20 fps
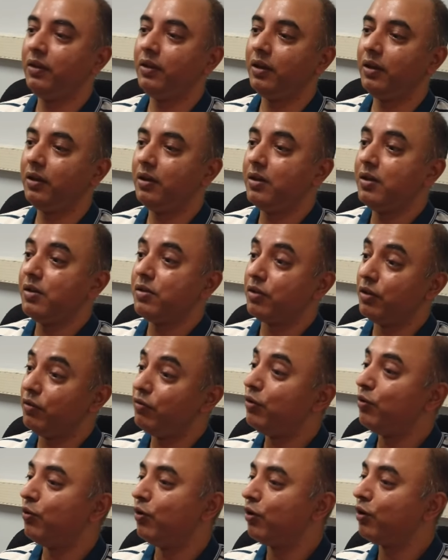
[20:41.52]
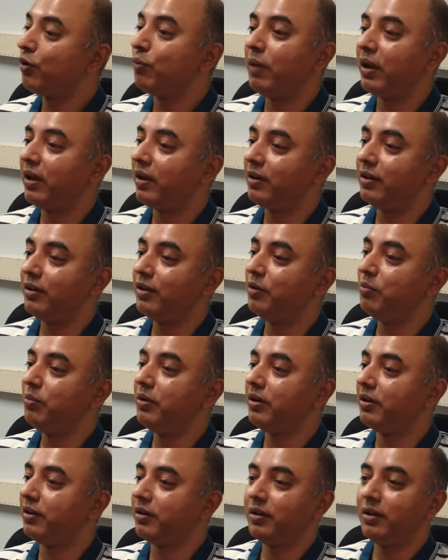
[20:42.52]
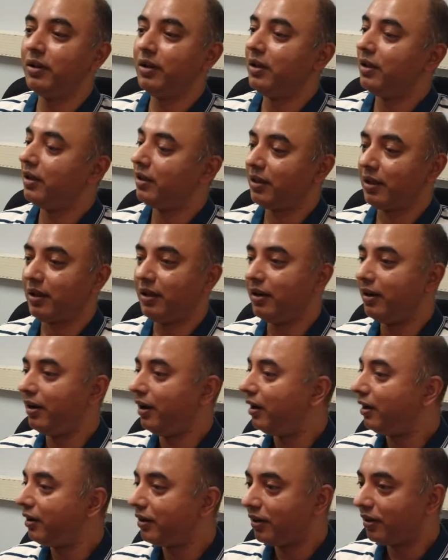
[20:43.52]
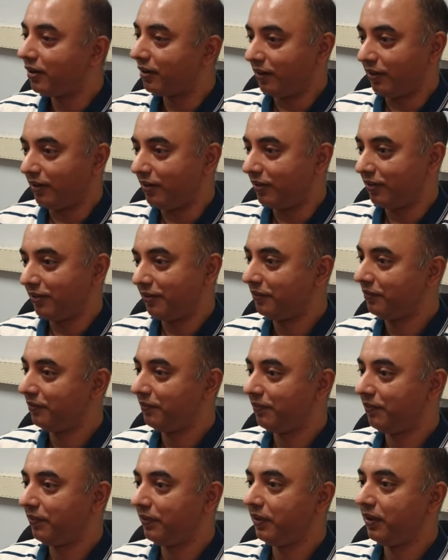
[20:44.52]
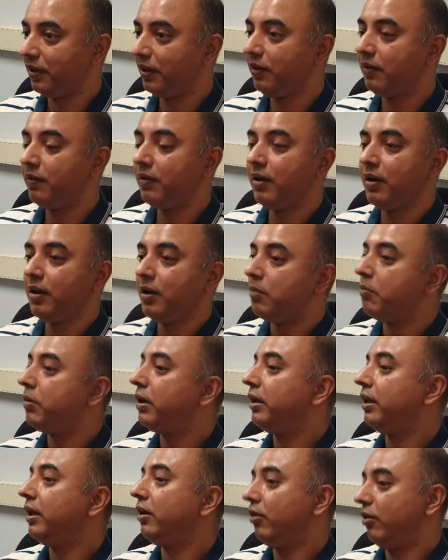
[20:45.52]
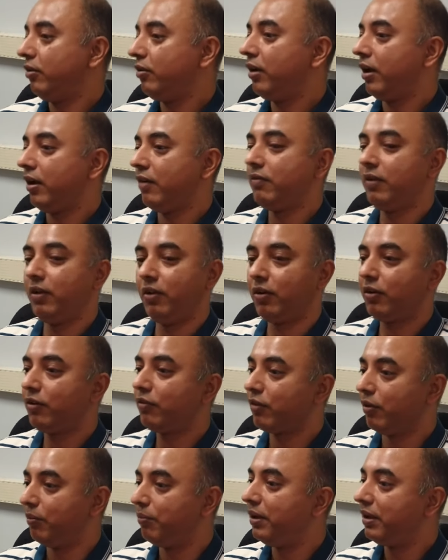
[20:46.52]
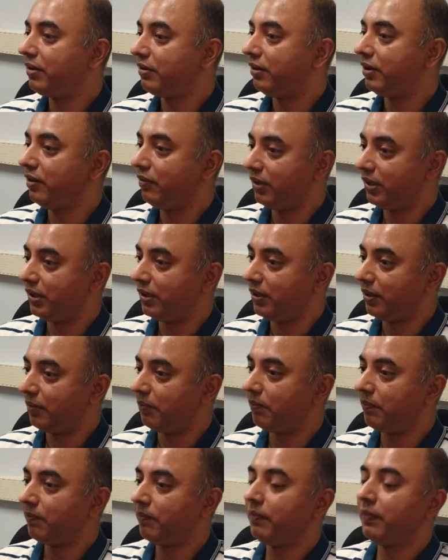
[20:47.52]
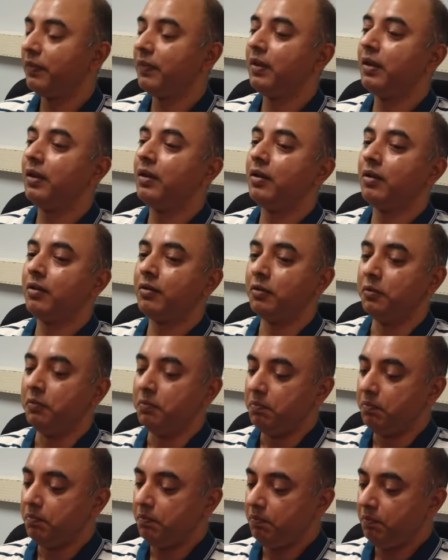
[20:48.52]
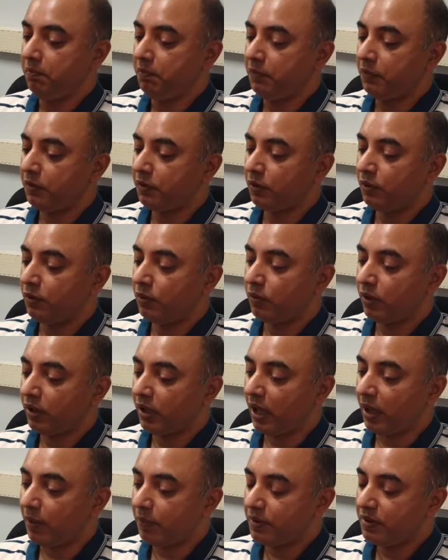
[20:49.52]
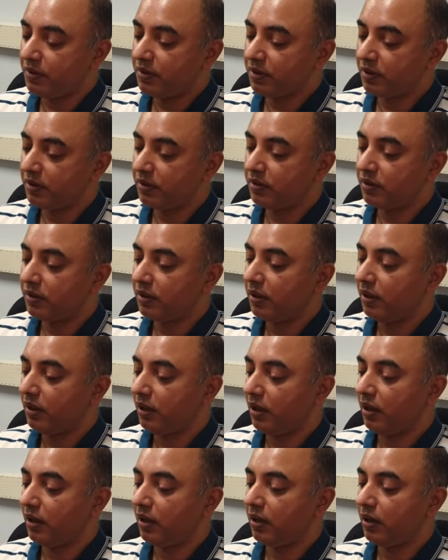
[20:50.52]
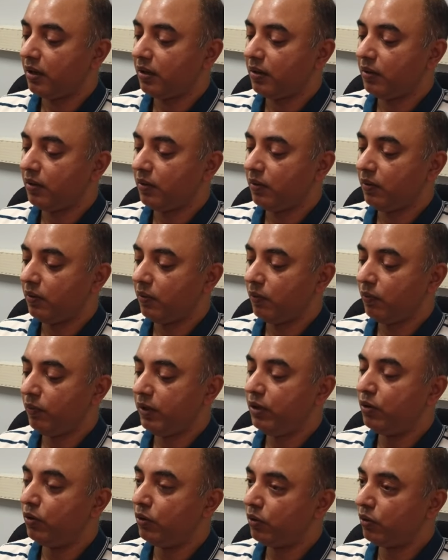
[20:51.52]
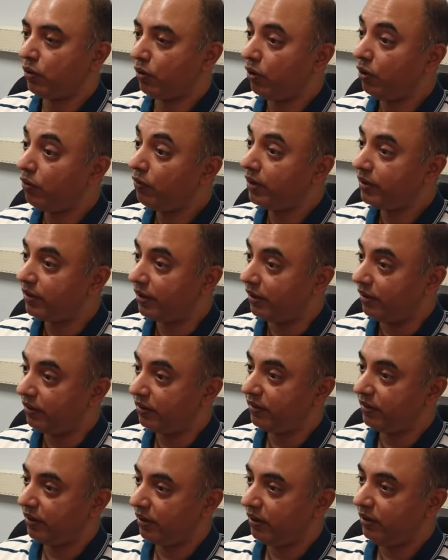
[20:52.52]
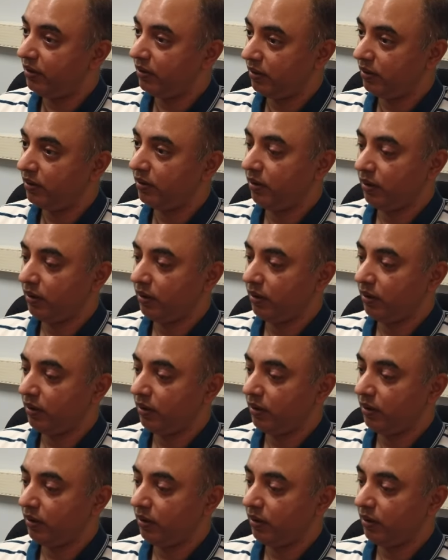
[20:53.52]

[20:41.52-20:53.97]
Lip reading: Okay, so if you want to make an inhibitor, that's a great target. Okay, but they also have a lot of complexity within them. So what happens is we don't always understand